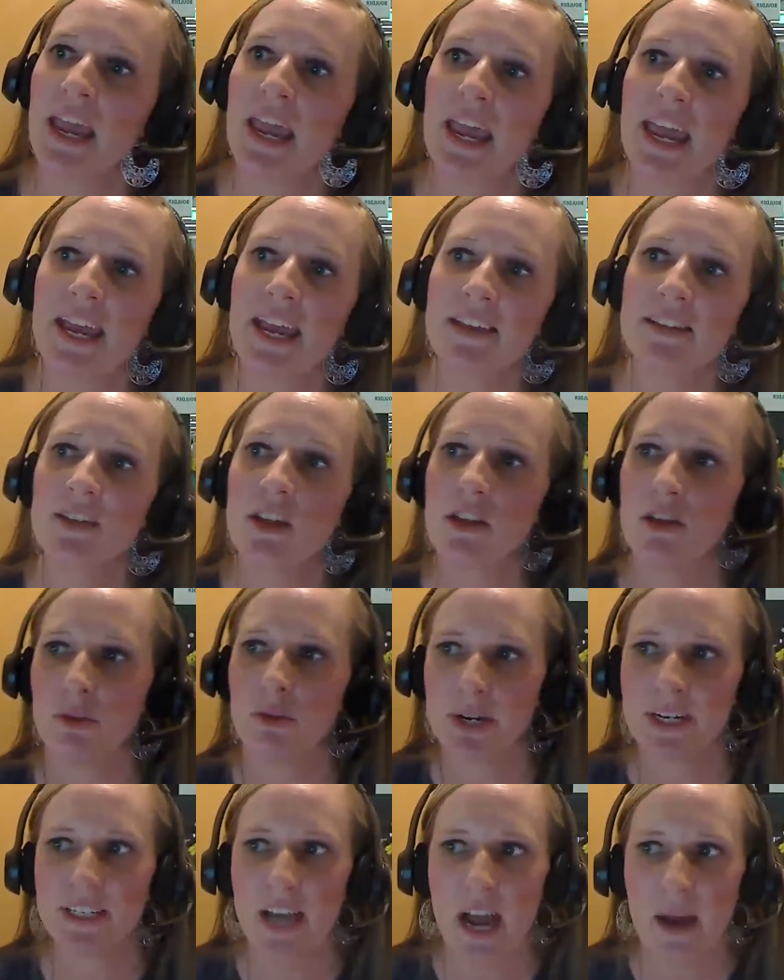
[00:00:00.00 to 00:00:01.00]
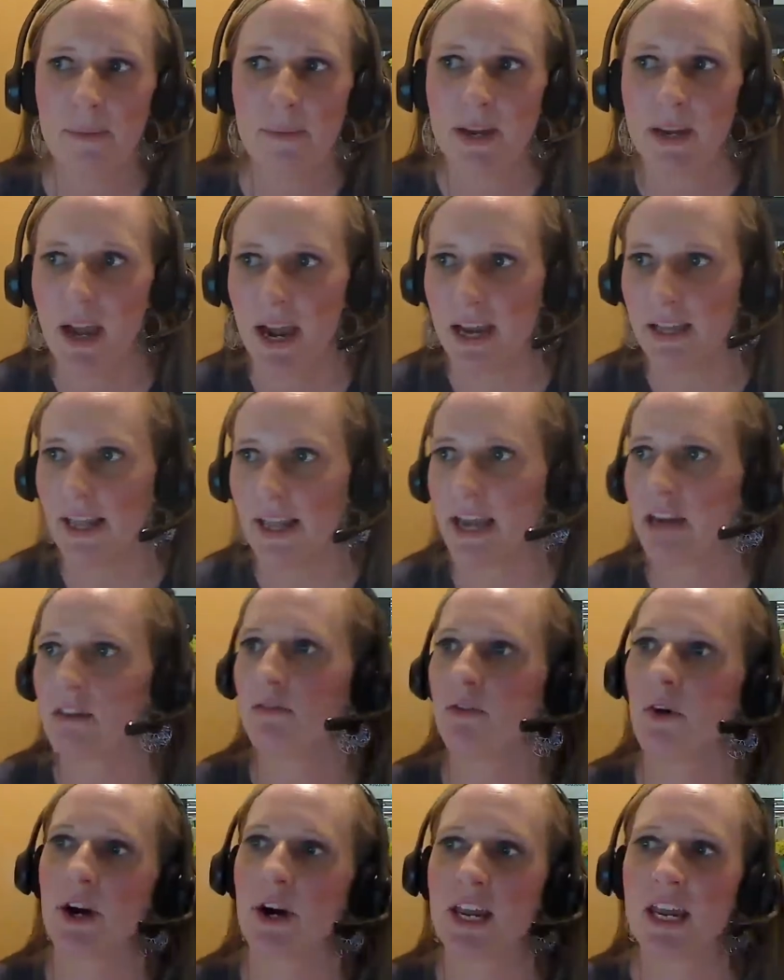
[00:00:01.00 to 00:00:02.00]
the three-topic guideline
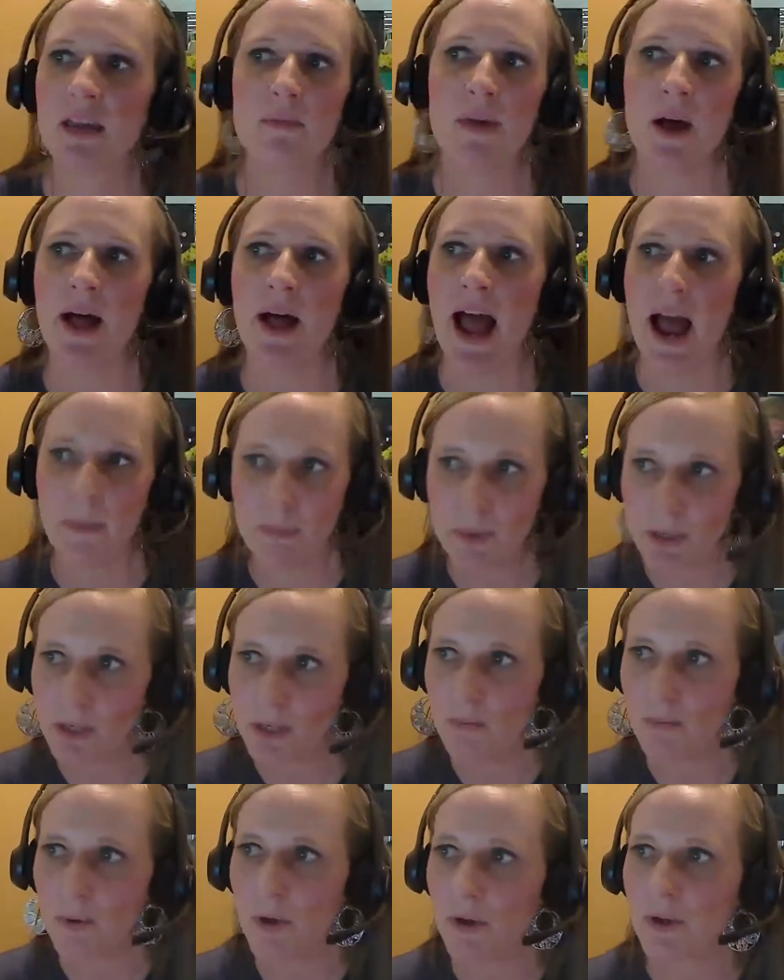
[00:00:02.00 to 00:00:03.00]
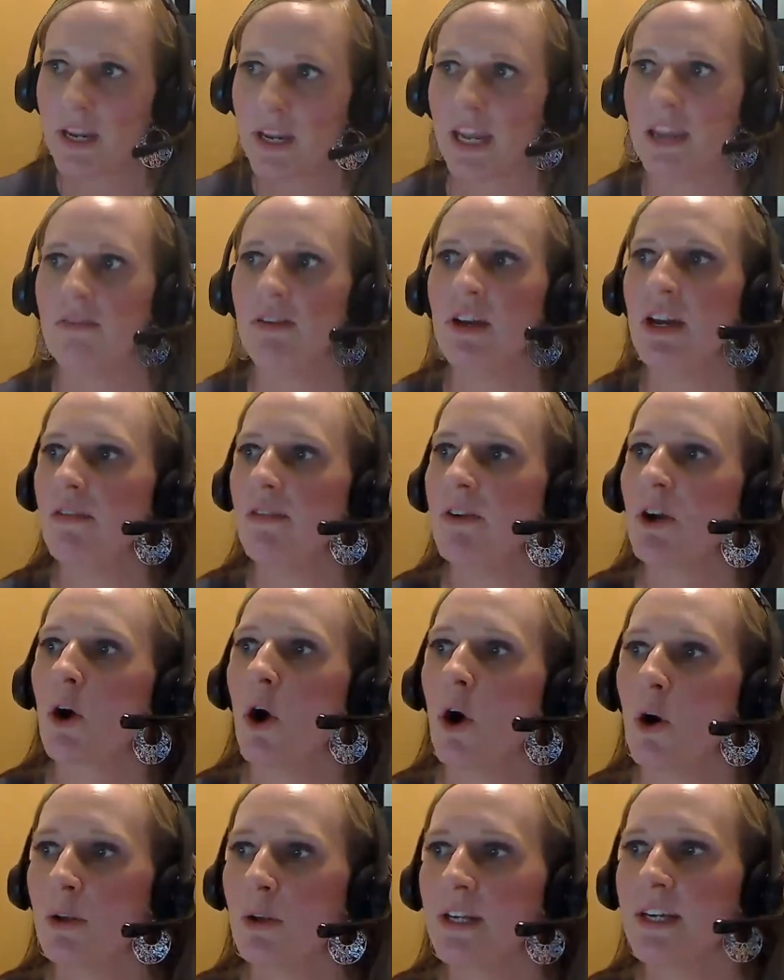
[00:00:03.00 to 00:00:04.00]
for an email applicable even if you're
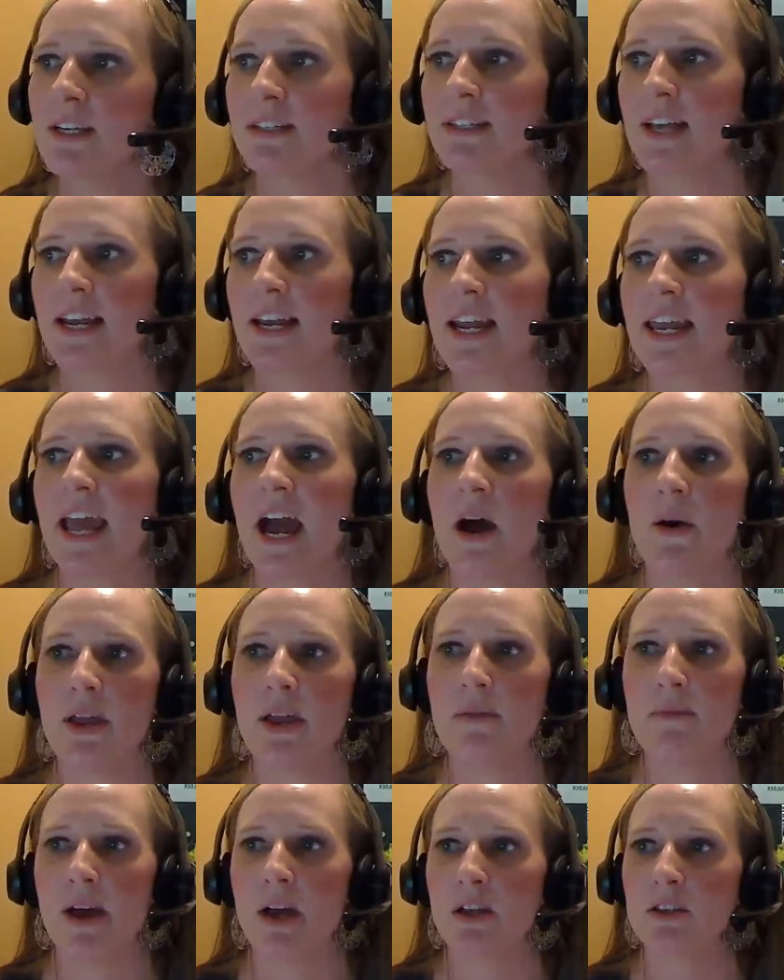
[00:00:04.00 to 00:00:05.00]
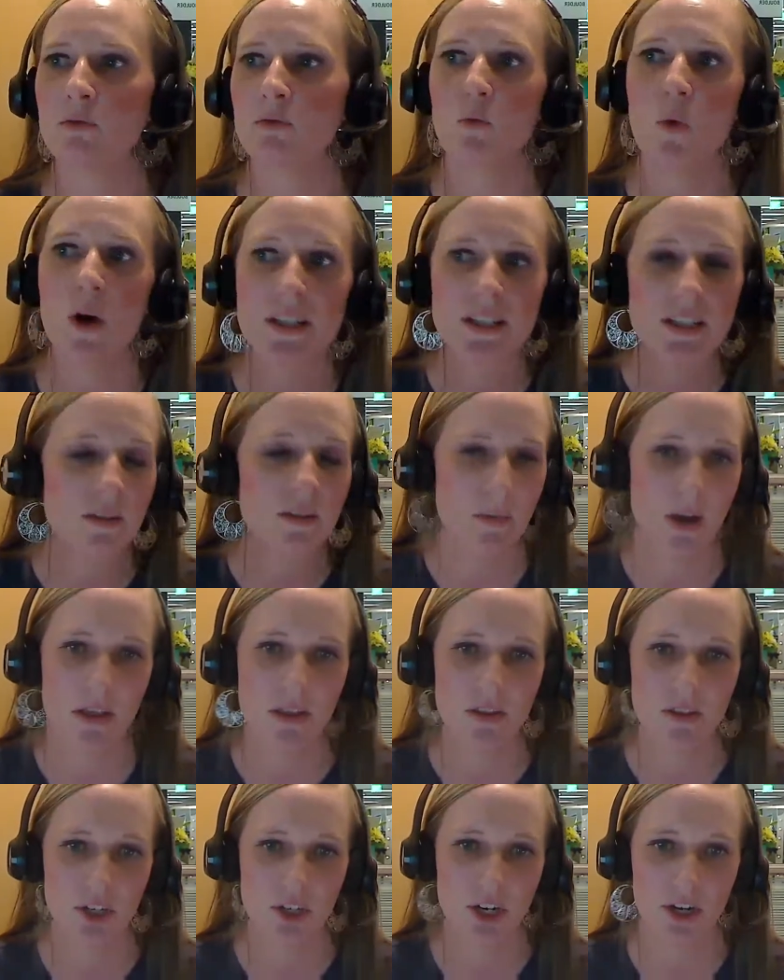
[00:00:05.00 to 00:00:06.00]
only sending out emails once a
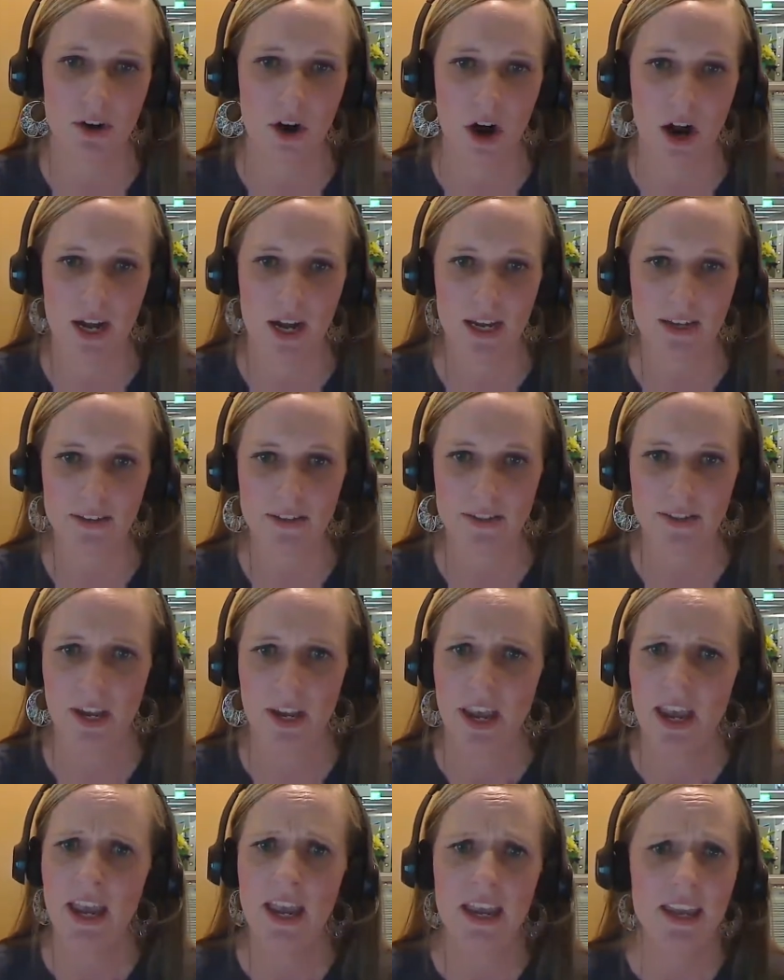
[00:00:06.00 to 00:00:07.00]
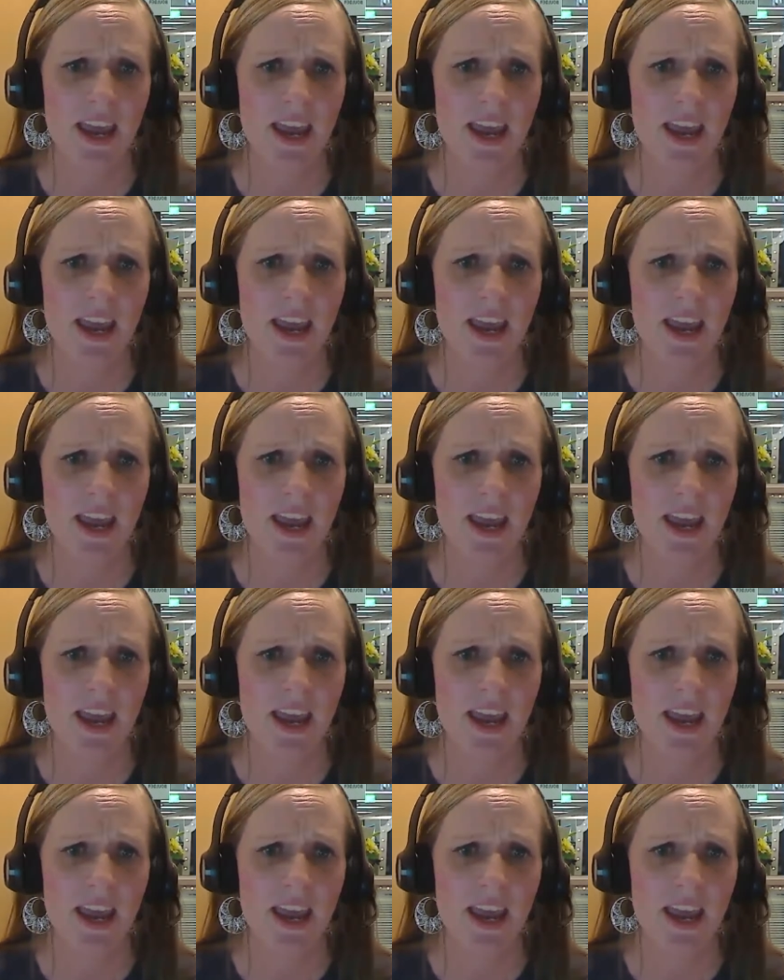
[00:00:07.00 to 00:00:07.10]
month to your audience?